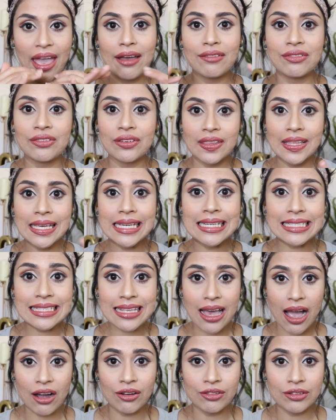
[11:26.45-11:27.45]
Everything is
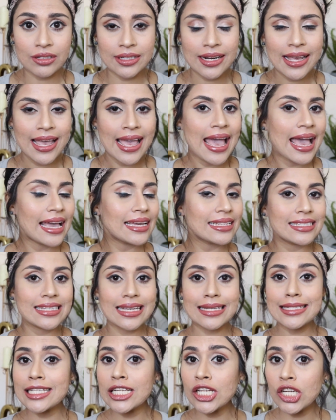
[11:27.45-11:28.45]
covered. It
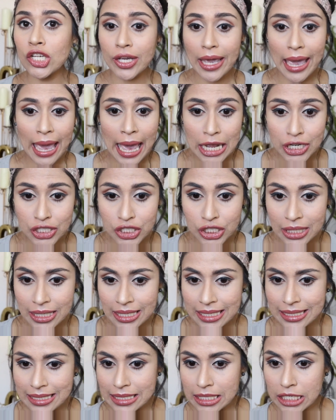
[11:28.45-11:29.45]
doesn't look
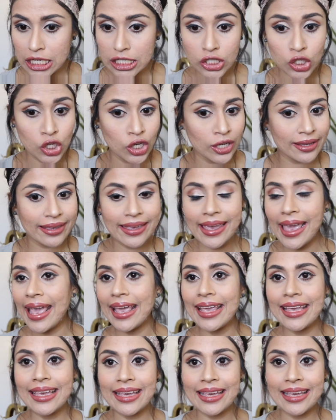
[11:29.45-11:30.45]
ashy, it doesn't look
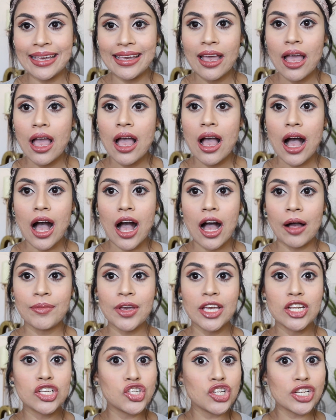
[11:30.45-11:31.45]
cakey.
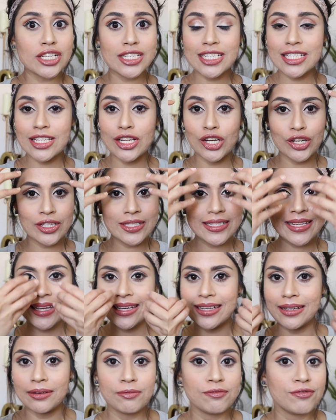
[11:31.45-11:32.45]
It just looks
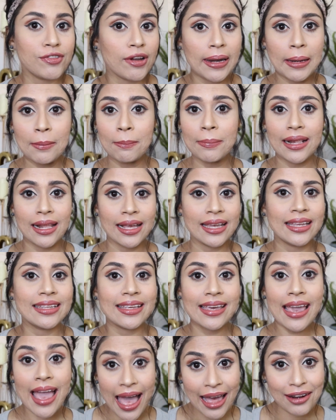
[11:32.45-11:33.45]
like a very plain
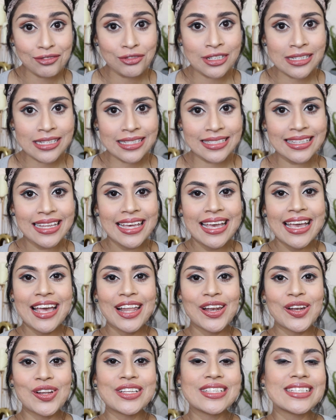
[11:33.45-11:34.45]
canvas.
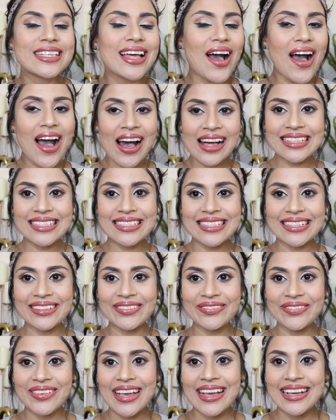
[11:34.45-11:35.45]
Looks
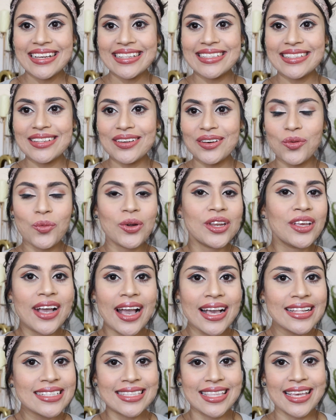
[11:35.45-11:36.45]
awesome. So what do you
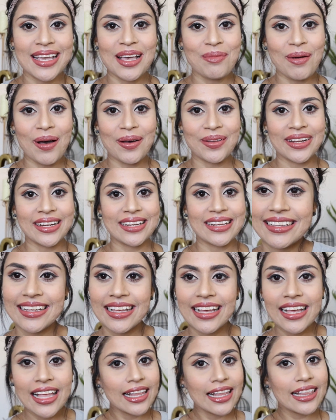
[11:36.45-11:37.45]
guys think about it?
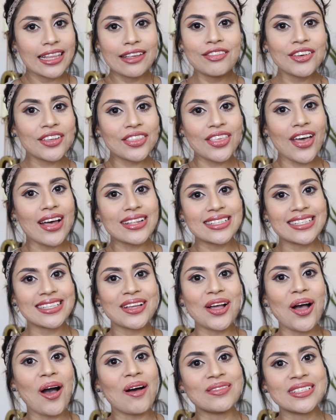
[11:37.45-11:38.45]
Leave your thoughts in
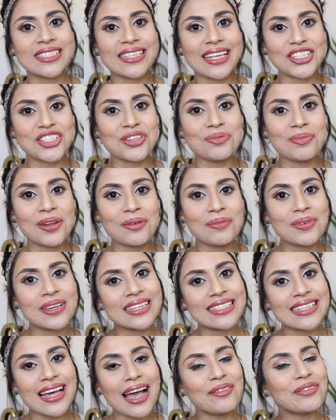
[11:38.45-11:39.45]
the comment section below,
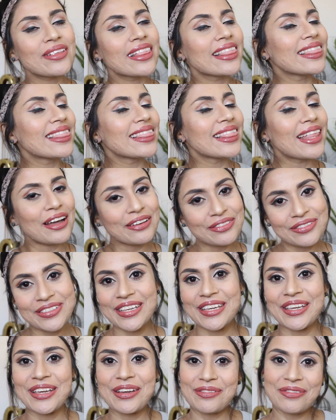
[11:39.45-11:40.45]
because I would love
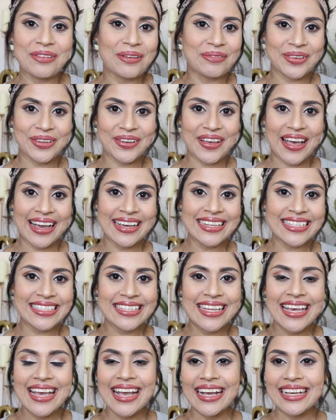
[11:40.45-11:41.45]
to hear from you
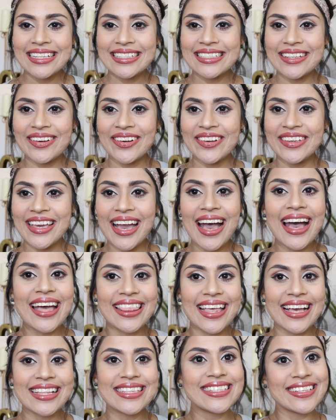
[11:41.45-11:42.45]
guys. So
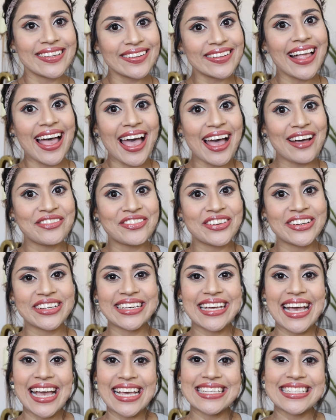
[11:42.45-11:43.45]
yeah, that's all I have for
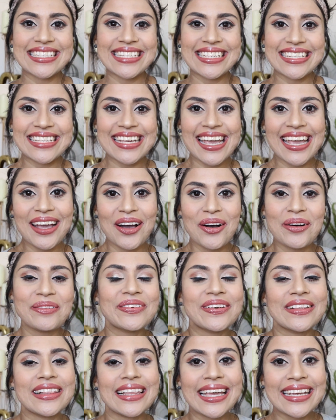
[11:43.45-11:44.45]
you guys today.
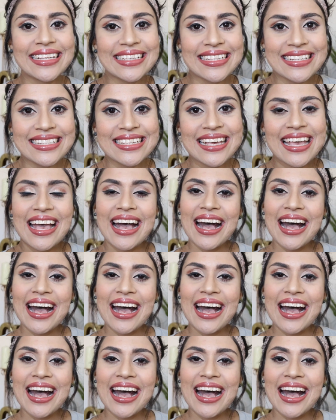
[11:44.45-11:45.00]
Hope you liked it.